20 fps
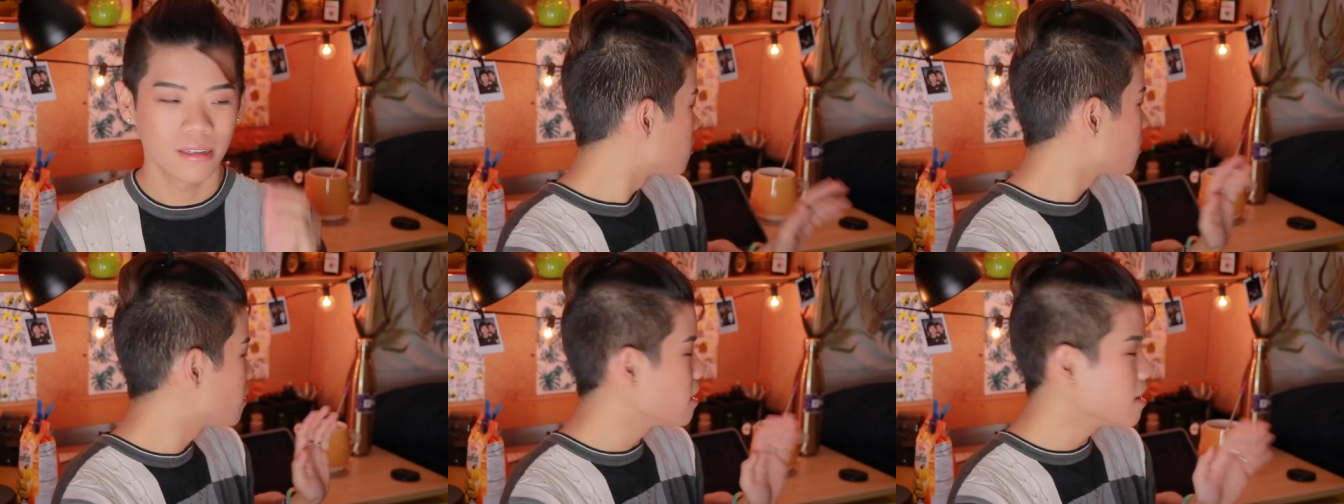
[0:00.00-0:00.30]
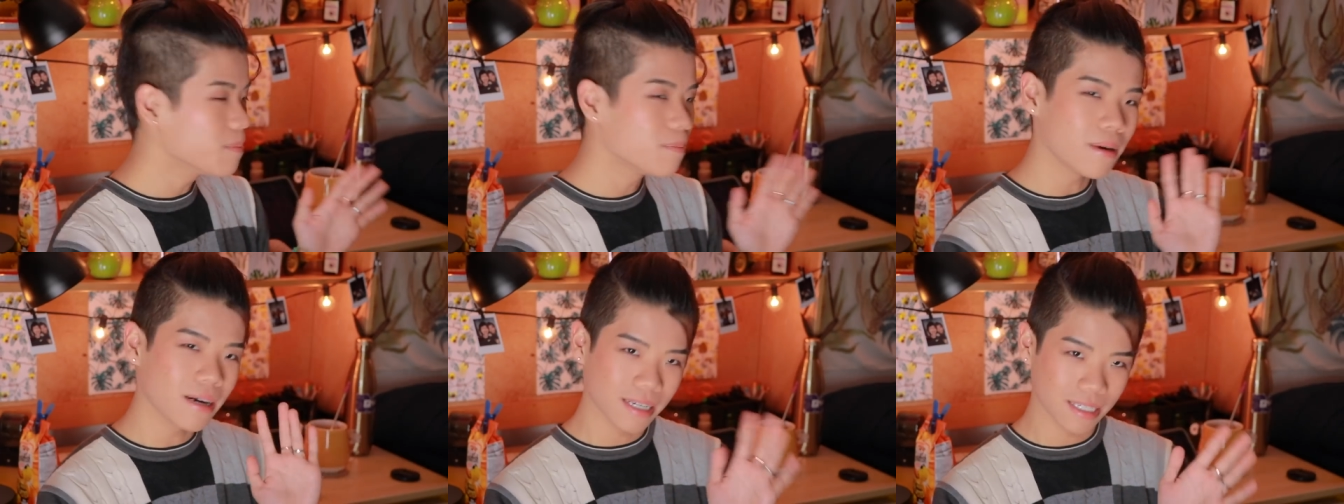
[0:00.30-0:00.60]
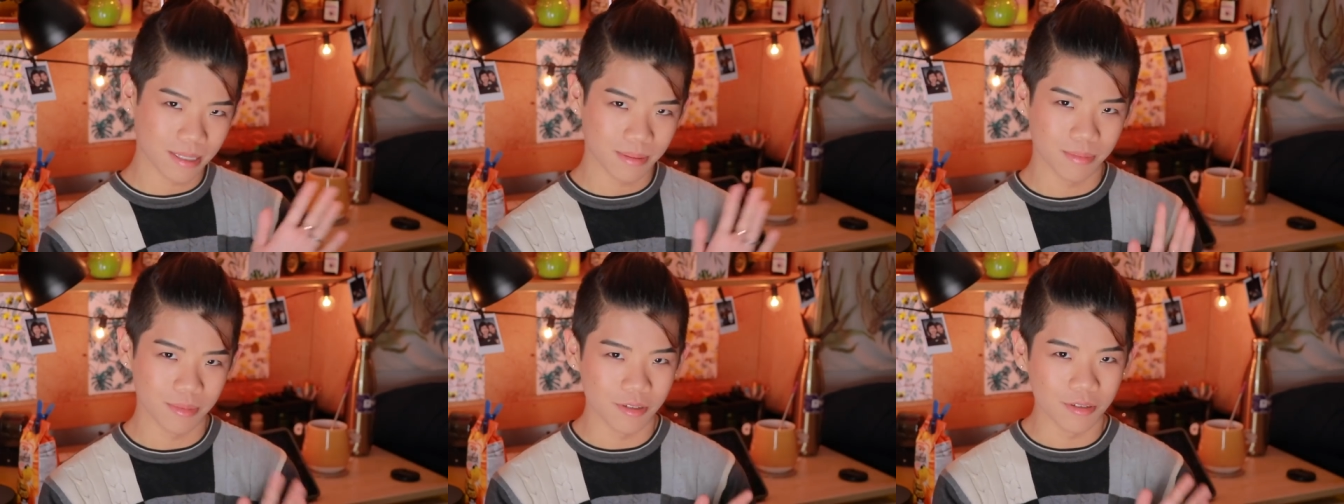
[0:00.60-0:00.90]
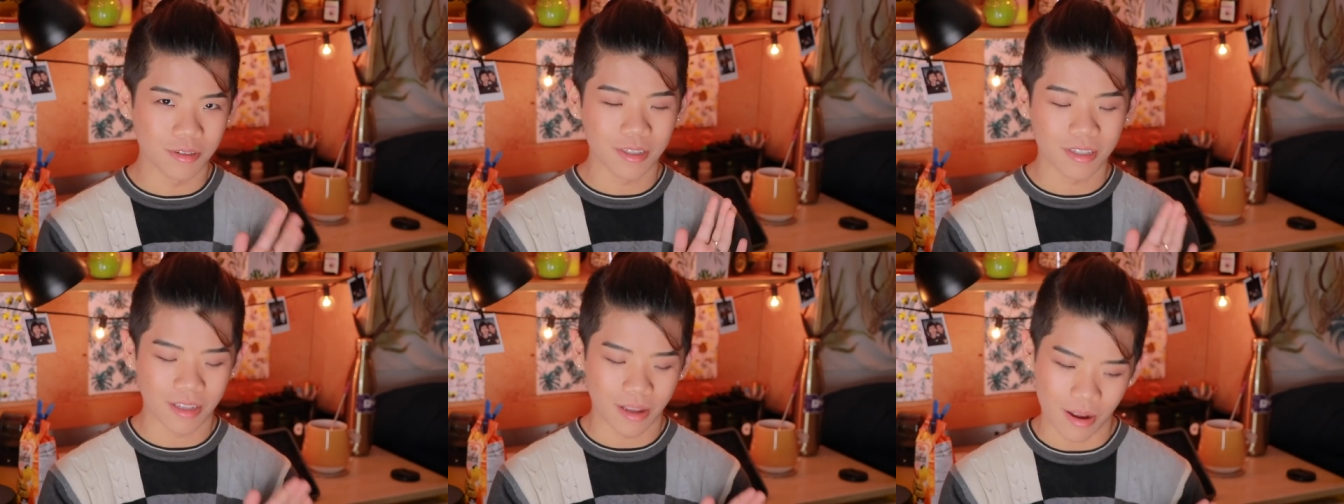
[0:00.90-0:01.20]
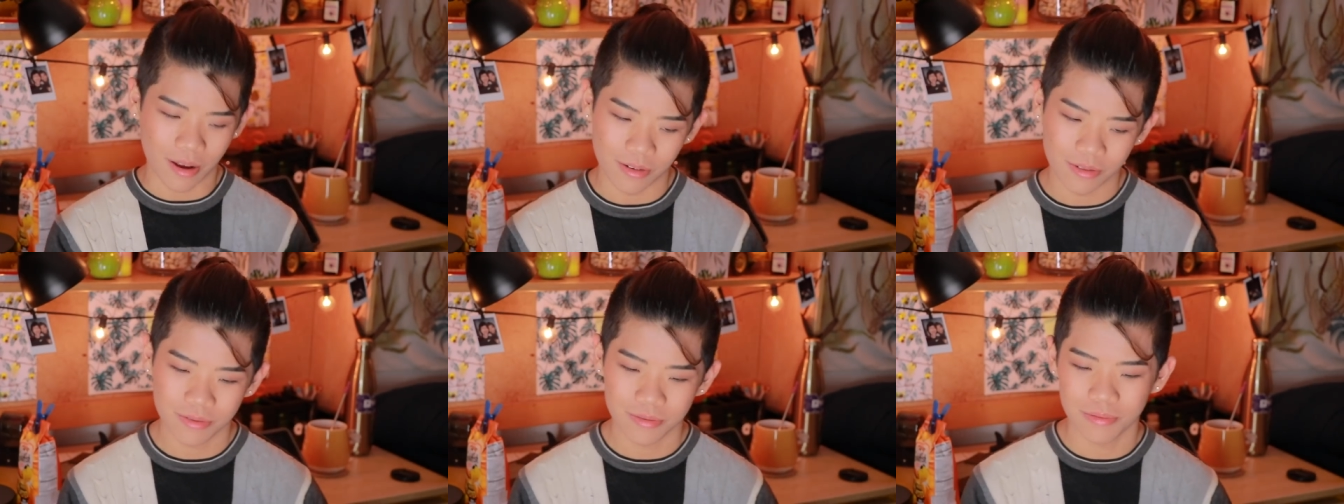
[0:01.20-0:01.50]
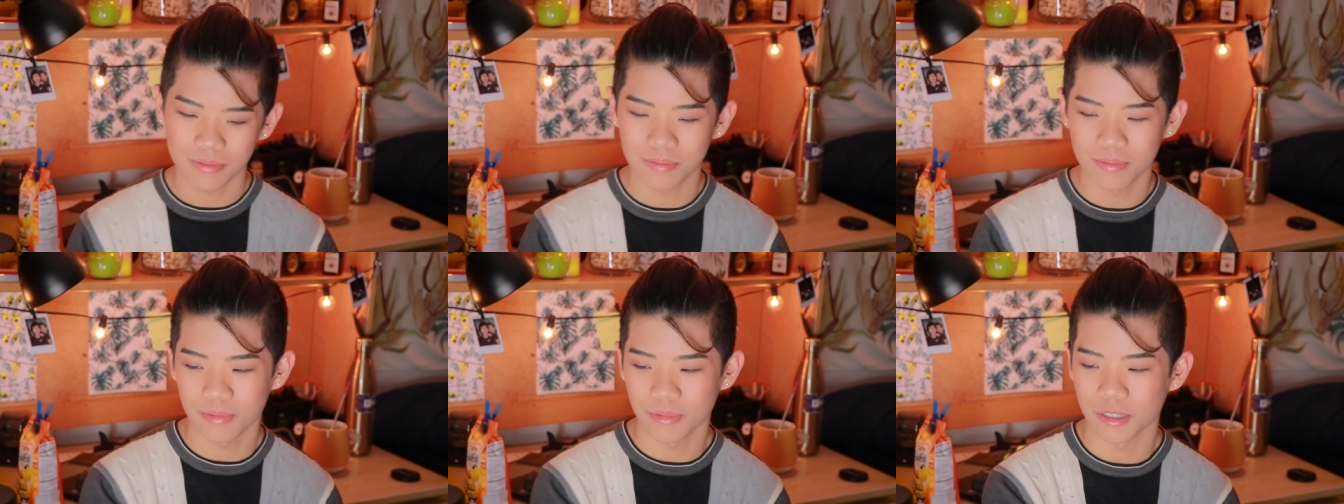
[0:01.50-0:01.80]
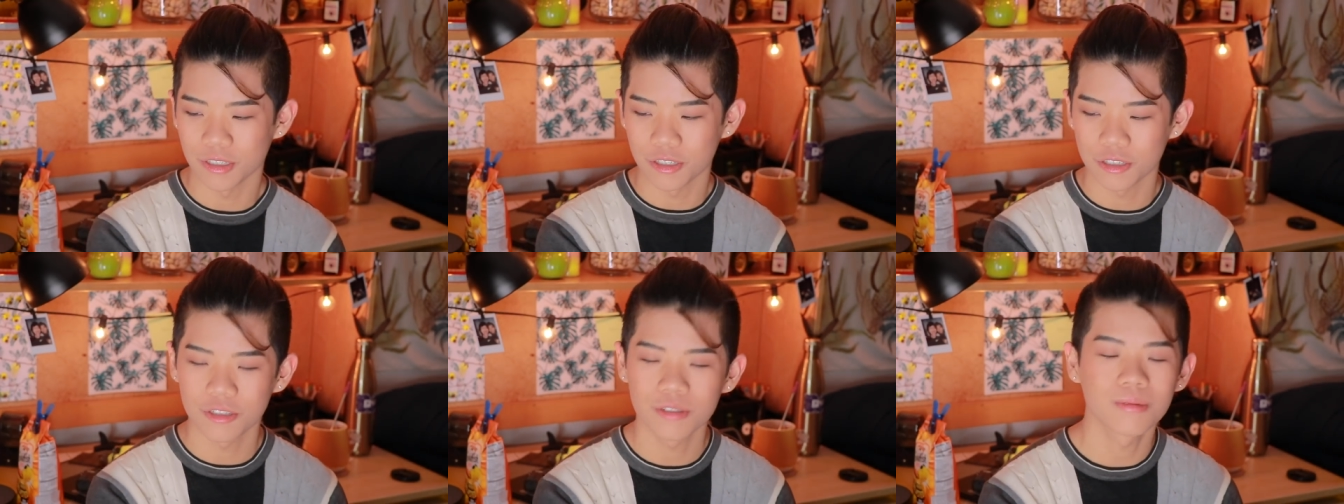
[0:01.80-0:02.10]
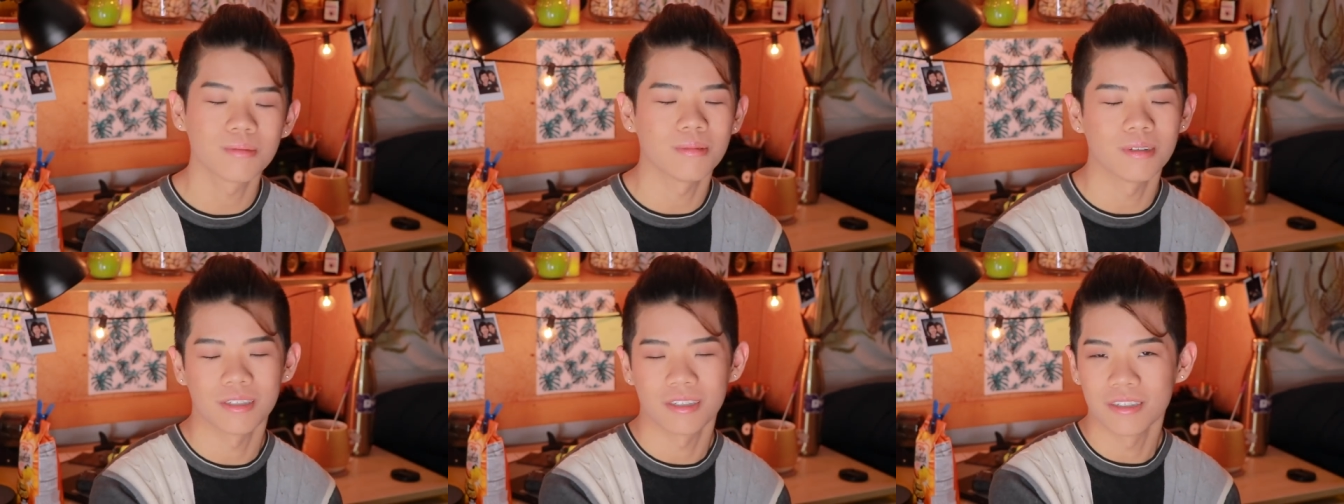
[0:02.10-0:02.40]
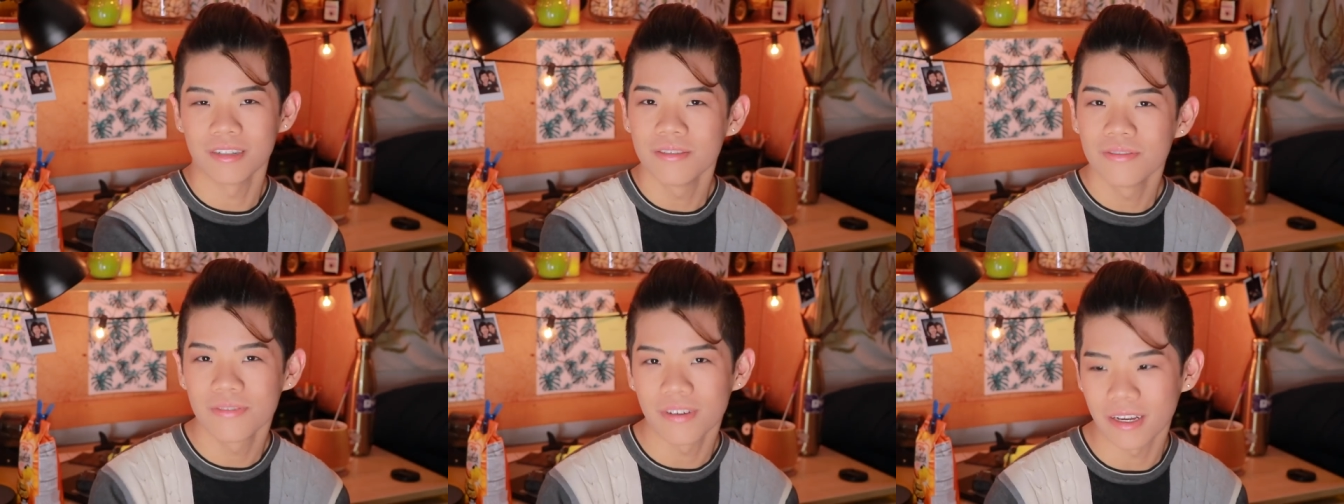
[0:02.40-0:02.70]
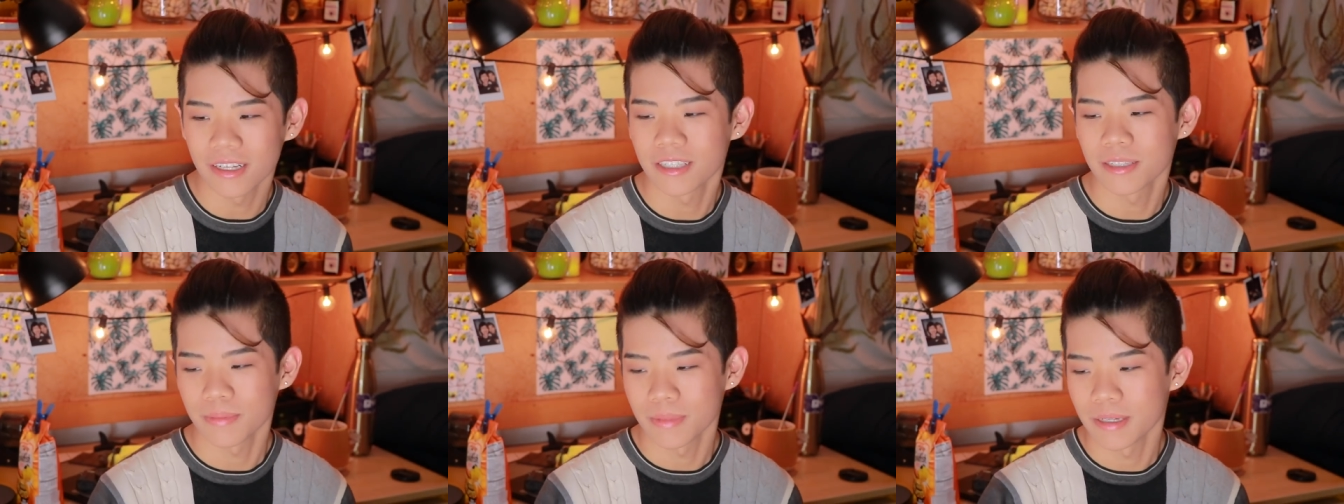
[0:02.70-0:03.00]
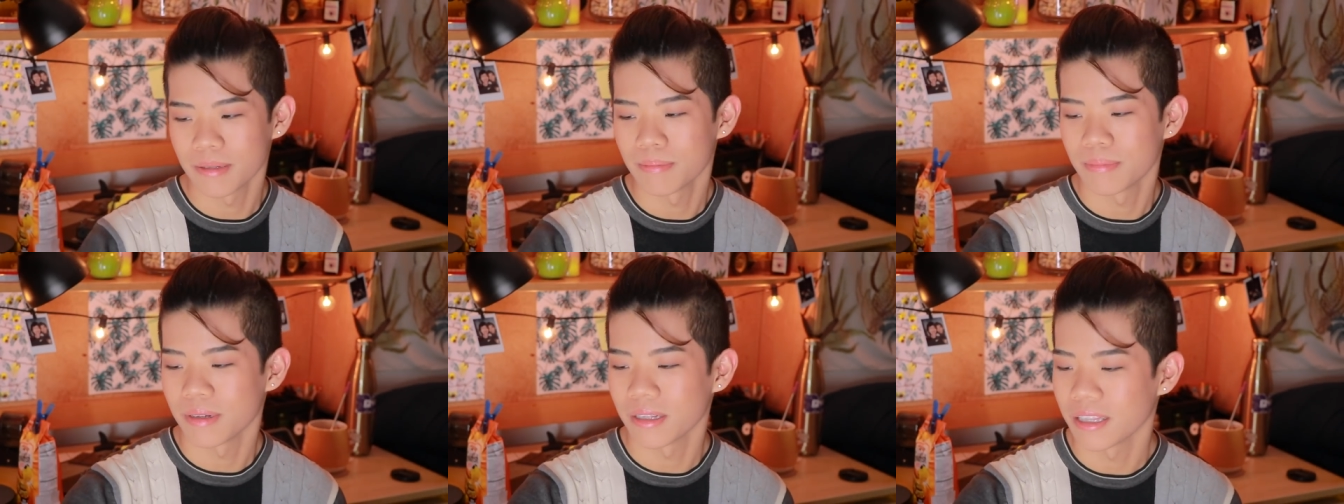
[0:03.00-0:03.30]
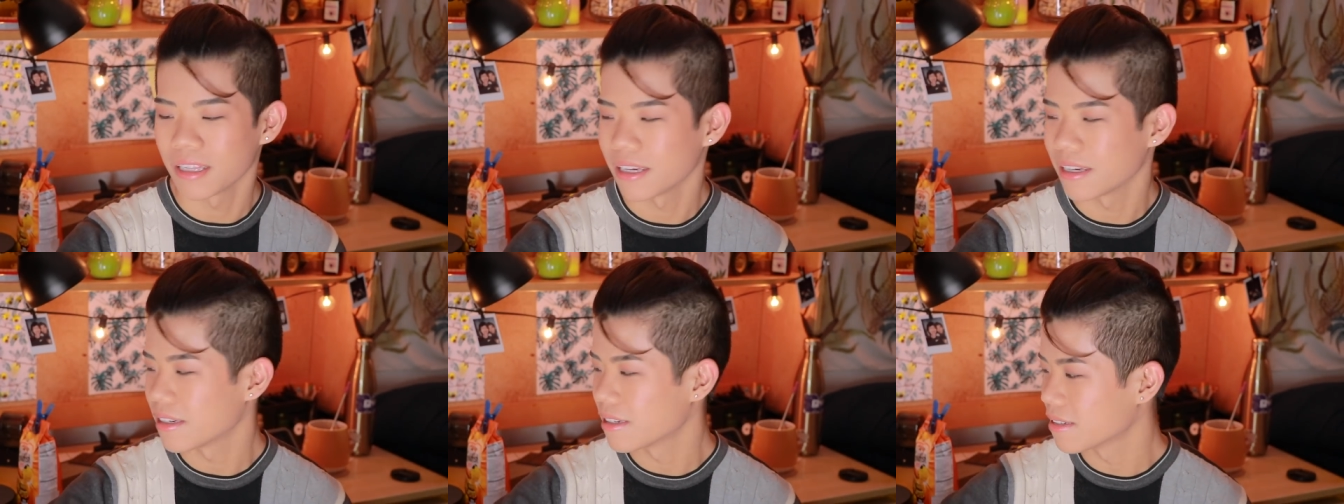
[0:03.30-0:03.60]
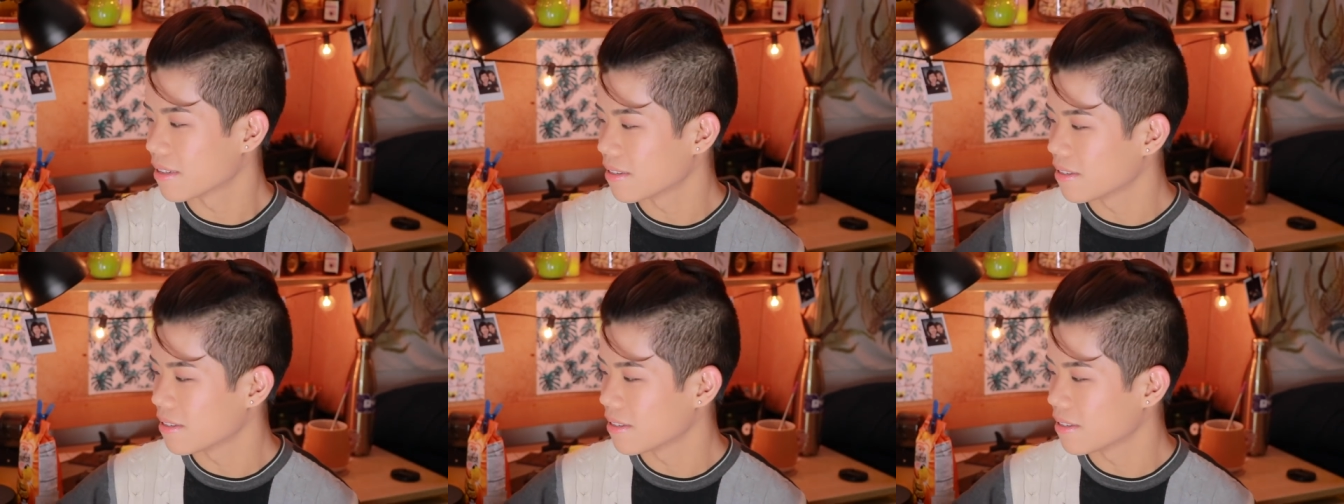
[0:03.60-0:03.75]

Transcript: So I had to buy some new stuff, which is an investment, but like